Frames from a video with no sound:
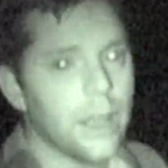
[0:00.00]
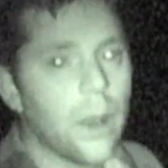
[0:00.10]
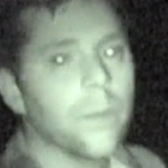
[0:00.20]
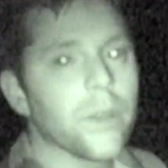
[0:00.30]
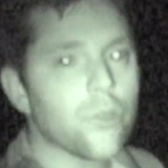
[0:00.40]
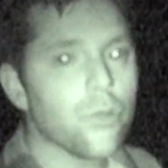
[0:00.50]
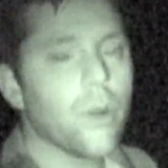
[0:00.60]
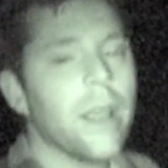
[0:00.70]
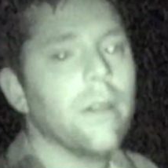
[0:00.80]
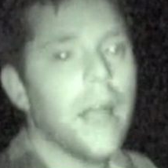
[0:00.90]
down the
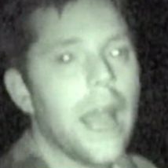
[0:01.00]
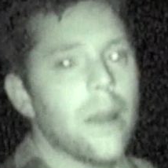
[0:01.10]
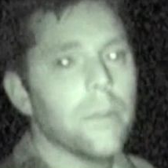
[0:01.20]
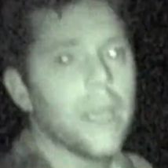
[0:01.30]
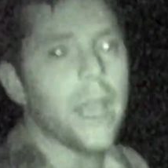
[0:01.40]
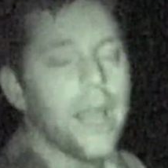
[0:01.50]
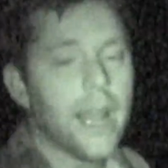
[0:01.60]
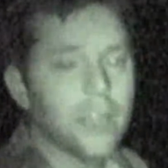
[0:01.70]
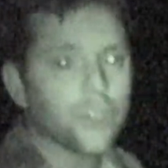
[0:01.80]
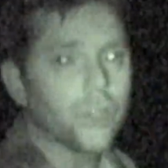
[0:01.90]
trail at me
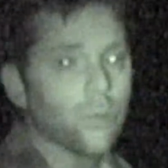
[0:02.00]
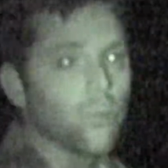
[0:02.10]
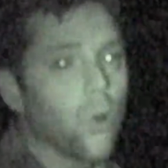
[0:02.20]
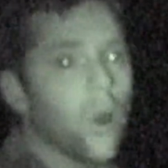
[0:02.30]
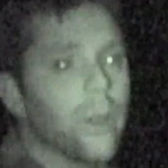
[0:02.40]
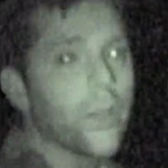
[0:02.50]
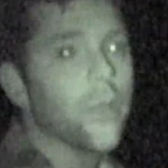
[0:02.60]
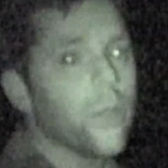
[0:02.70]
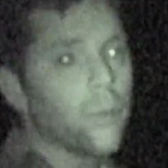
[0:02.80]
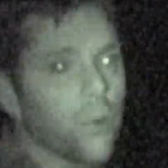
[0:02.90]
and actually run
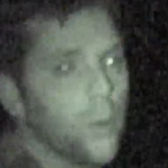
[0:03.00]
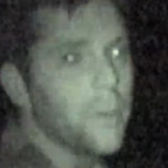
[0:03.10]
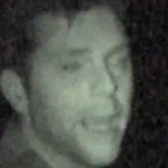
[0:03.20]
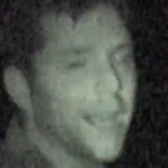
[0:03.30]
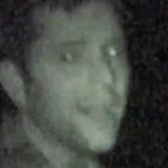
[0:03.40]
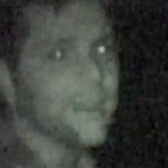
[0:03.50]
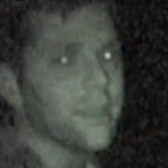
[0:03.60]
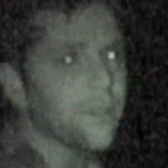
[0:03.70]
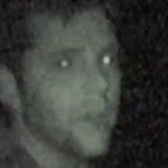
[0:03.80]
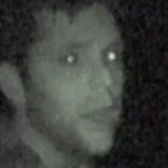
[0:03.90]
through me. I guess if